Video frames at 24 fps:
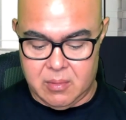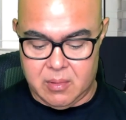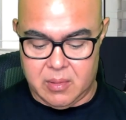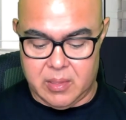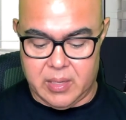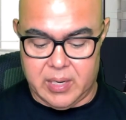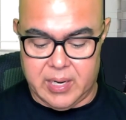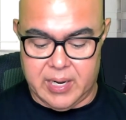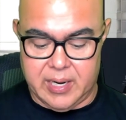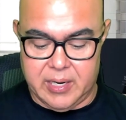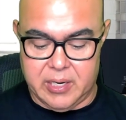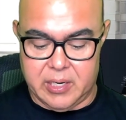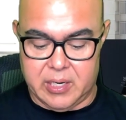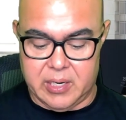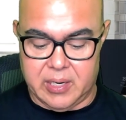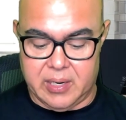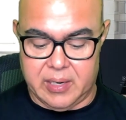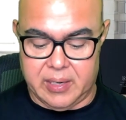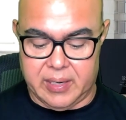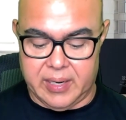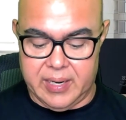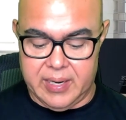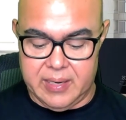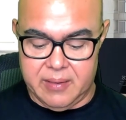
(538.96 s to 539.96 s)
and Done
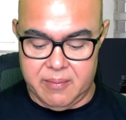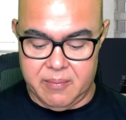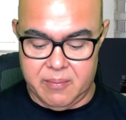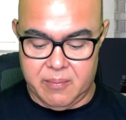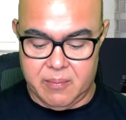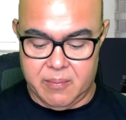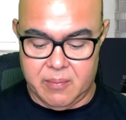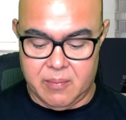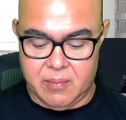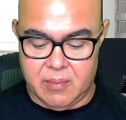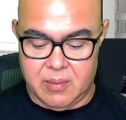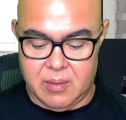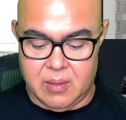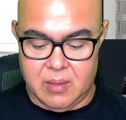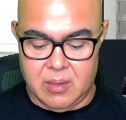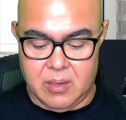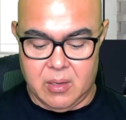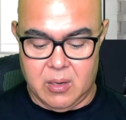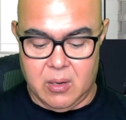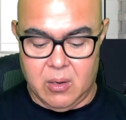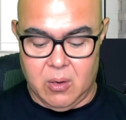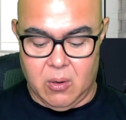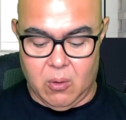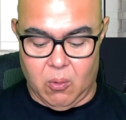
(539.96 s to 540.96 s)
again,
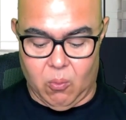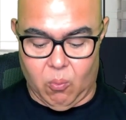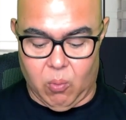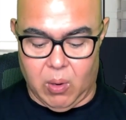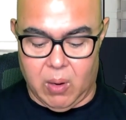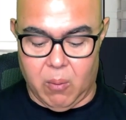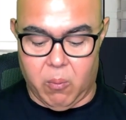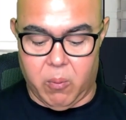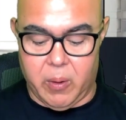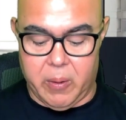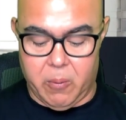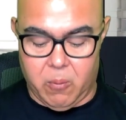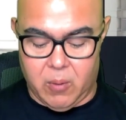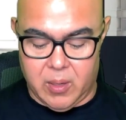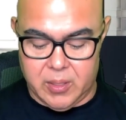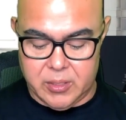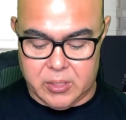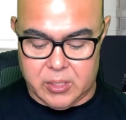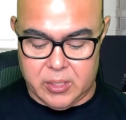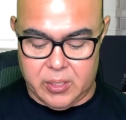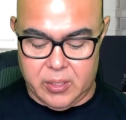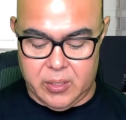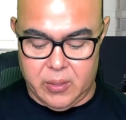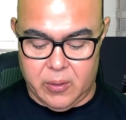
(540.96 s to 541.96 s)
what we want
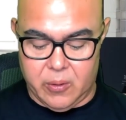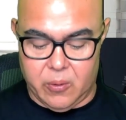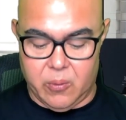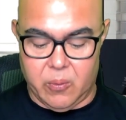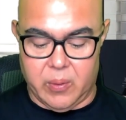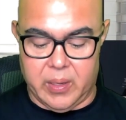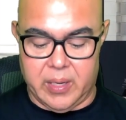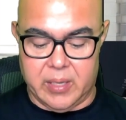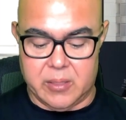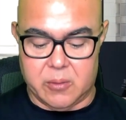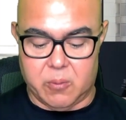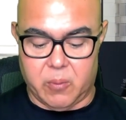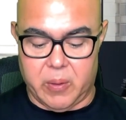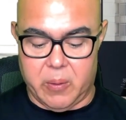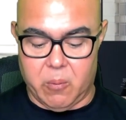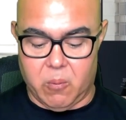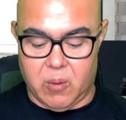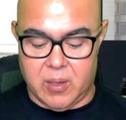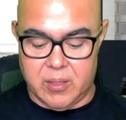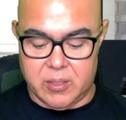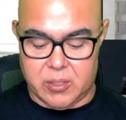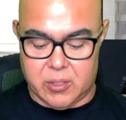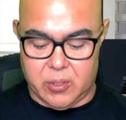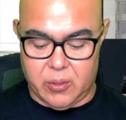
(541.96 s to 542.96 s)
to do is we
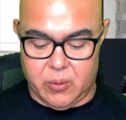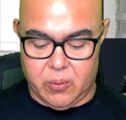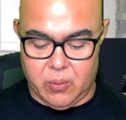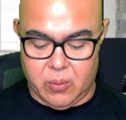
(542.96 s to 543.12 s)
want to